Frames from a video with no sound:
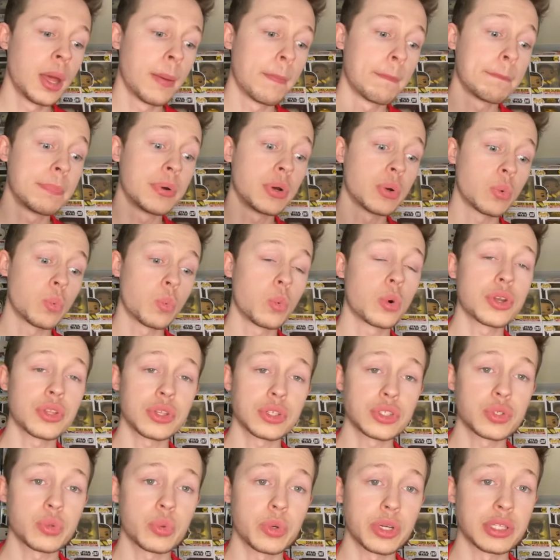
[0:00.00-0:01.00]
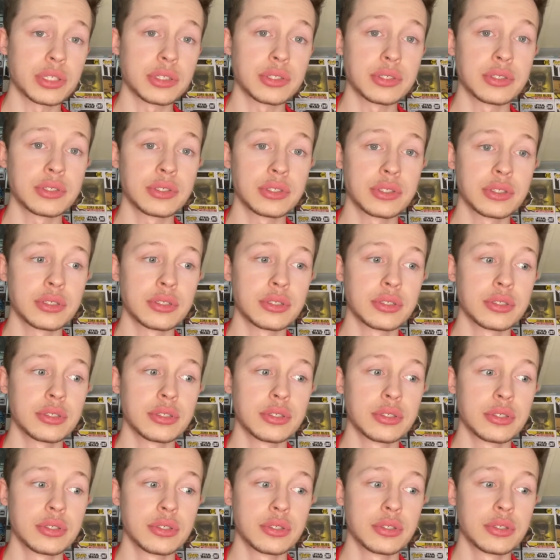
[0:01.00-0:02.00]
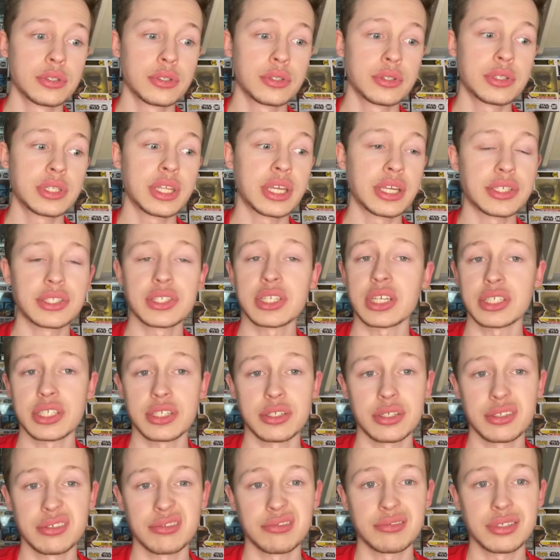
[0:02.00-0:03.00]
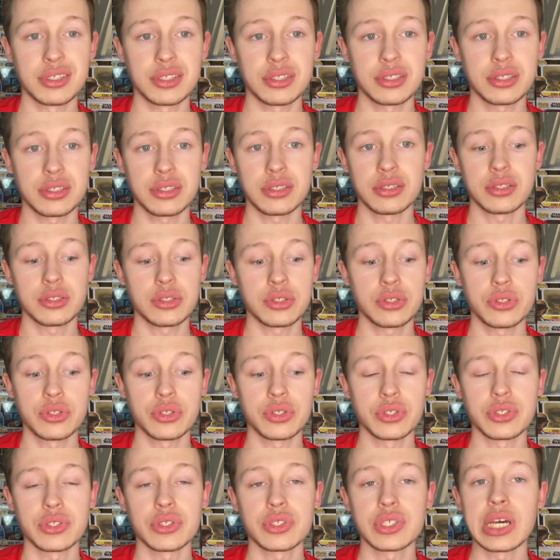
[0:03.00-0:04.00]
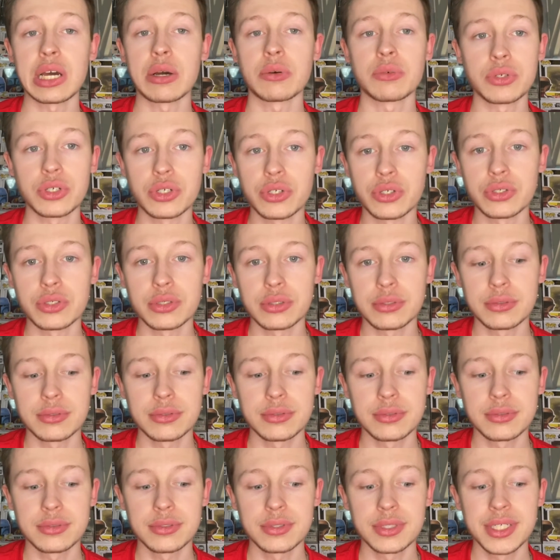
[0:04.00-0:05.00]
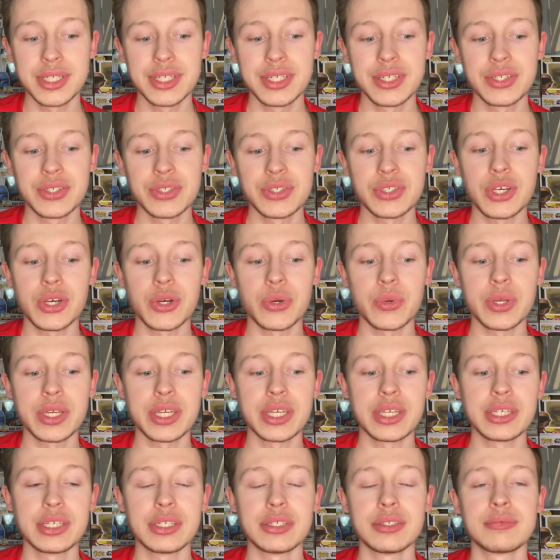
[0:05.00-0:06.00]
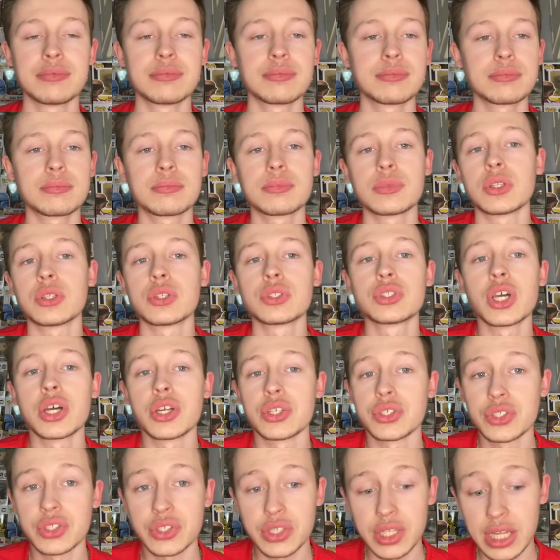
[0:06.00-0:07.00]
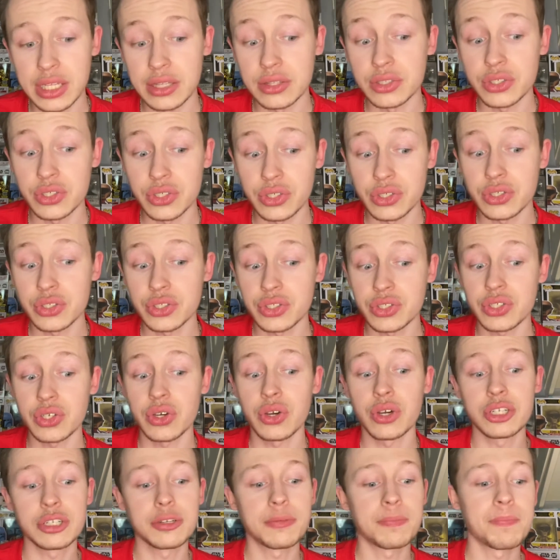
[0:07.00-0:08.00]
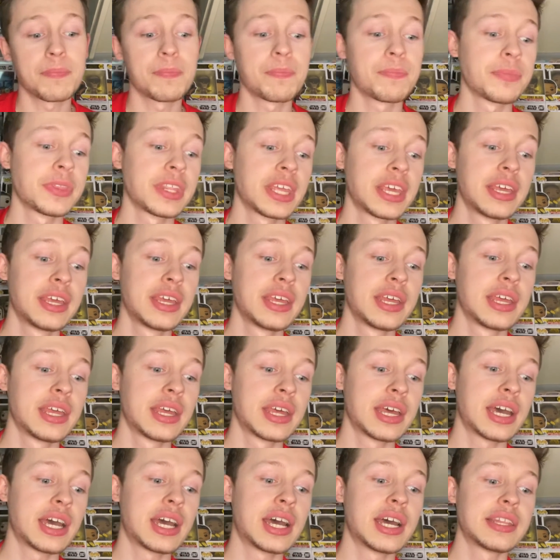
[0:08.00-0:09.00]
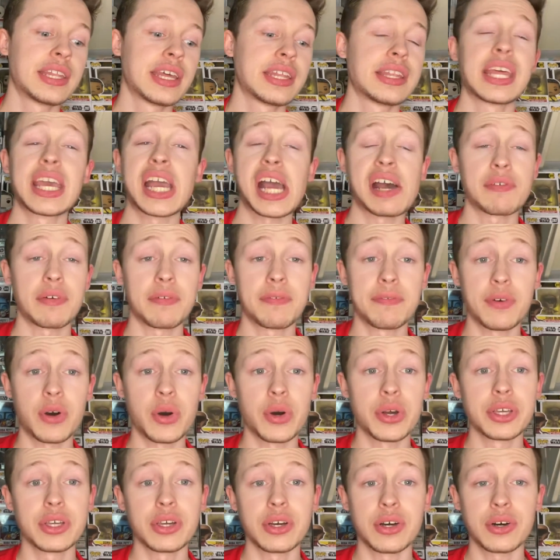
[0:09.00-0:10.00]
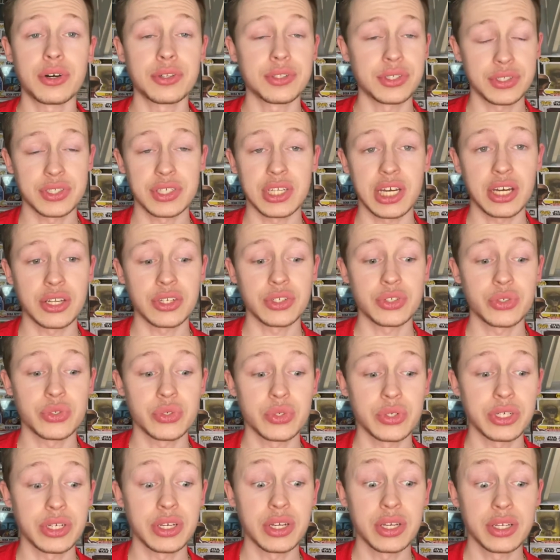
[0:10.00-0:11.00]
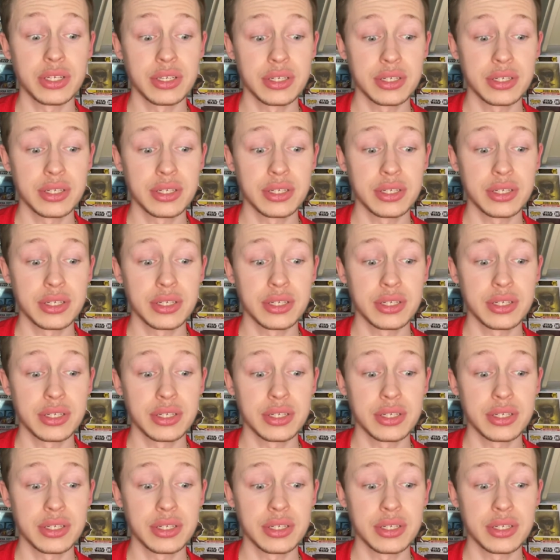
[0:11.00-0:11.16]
But one of the twins thinks this doesn't sound good. So he turns then to the good side. And then they have a fight on the Star Destroyer.